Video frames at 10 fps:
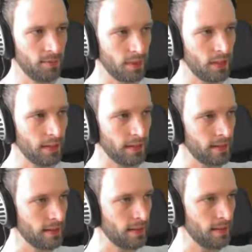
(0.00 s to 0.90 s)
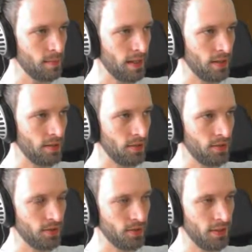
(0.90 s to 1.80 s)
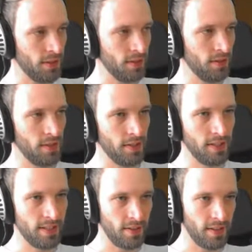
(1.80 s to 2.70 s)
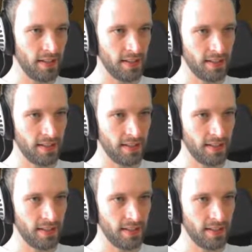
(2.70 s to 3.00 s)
Click the mouse and is that right?